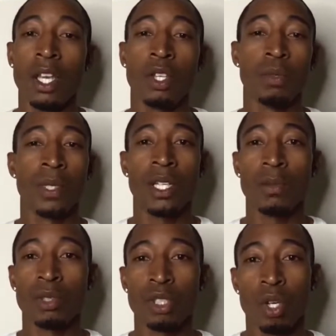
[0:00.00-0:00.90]
you become
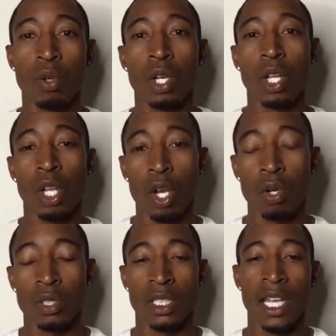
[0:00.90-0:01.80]
so
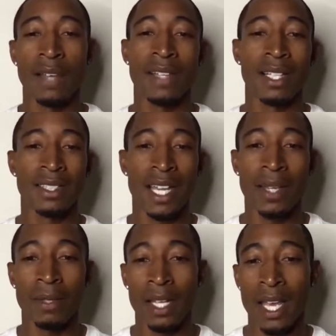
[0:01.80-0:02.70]
close and have that tight
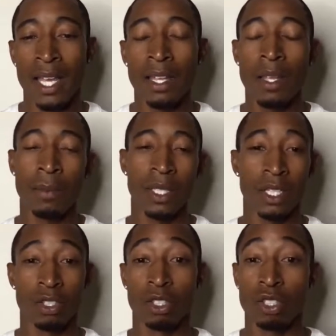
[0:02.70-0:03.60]
net
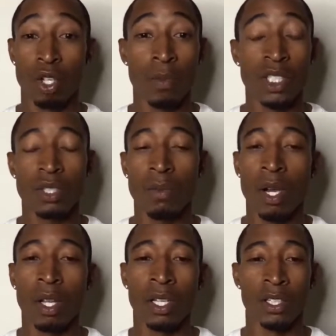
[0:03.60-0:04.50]
because you're so much
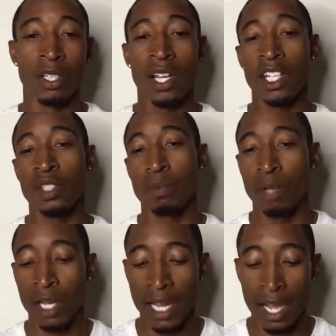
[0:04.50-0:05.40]
smaller and you're not
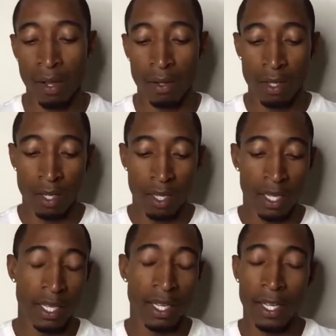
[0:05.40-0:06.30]
spread out.
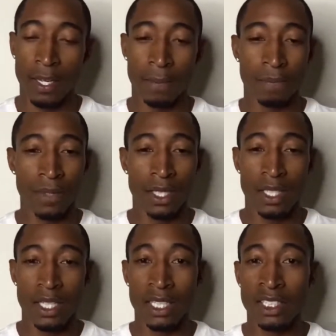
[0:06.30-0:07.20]

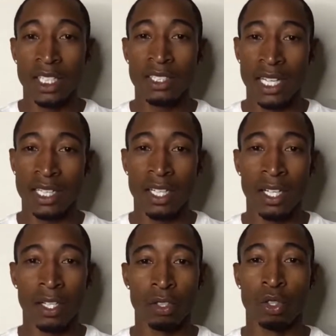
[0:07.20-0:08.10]
And just like
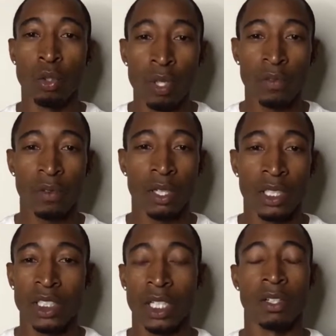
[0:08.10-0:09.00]
doing for
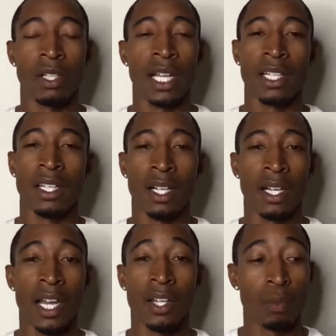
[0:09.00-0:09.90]
each other, like
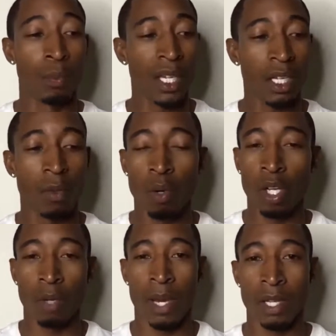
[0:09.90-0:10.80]
how you pick up
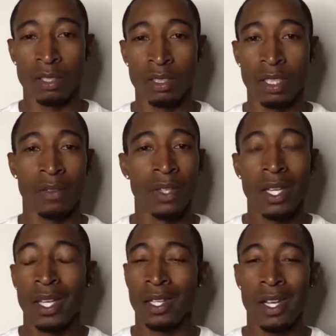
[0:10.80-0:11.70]
water bottles and stuff.
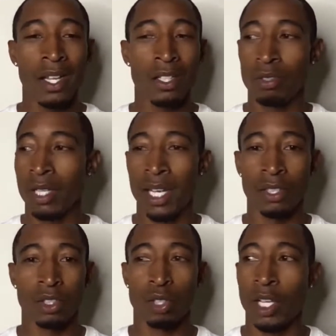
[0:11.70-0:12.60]
In college, you
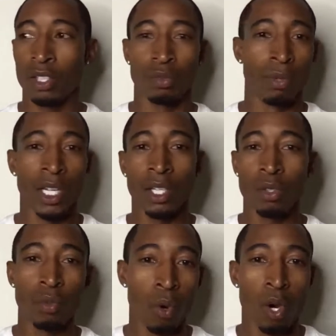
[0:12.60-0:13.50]
had trainers bringing
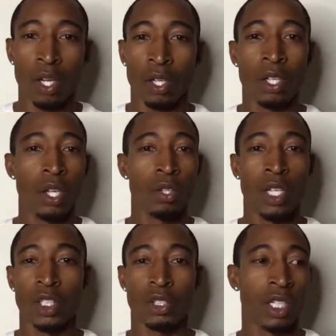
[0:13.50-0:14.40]
you water. You
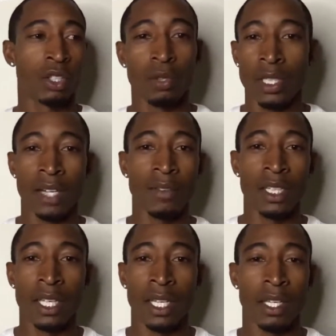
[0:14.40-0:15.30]
had trainers doing
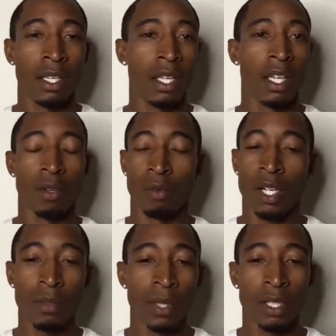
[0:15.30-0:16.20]
everything. In
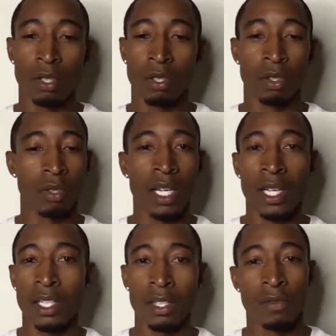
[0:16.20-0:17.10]
rugby, you
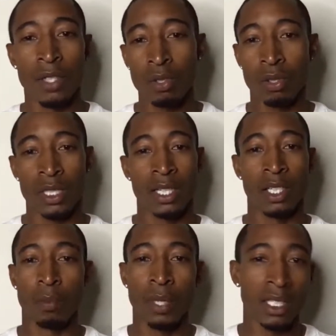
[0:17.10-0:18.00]
got individuals out
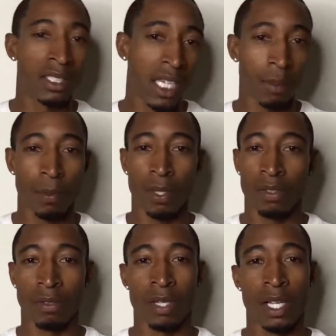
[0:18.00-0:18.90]
there picking tape up off
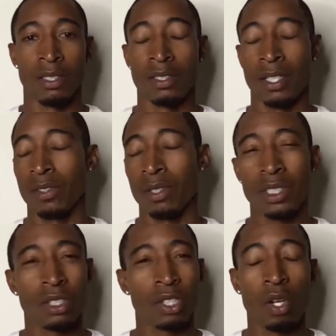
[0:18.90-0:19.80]
the ground and stuff. So it's
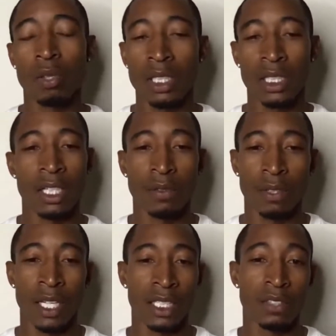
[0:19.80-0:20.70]
just totally
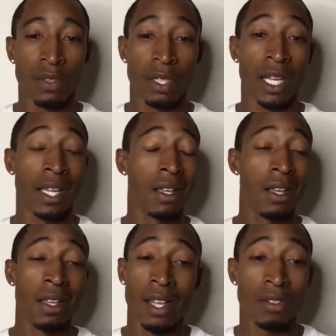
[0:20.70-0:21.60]
different. I just felt like
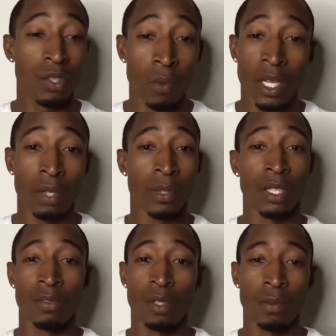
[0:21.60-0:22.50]
that was the way in
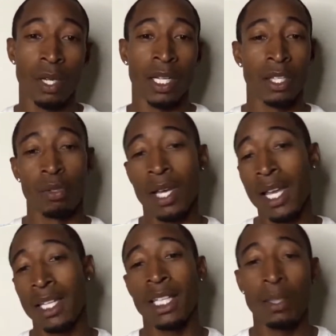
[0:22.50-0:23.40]
arena football. Like you
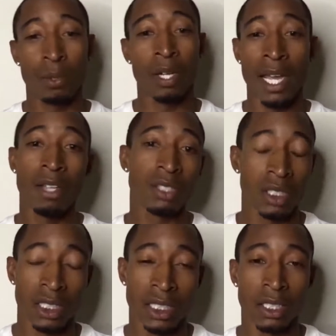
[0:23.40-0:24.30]
had to keep your house
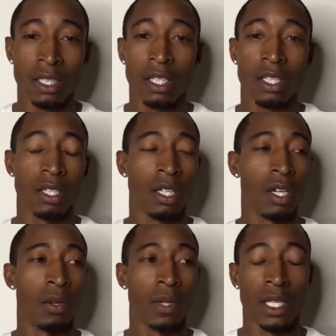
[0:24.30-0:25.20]
clean,
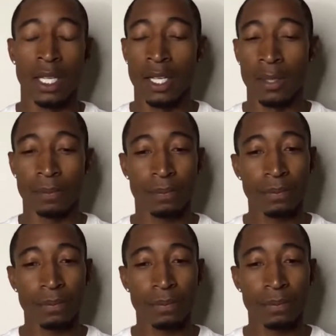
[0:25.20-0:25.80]
and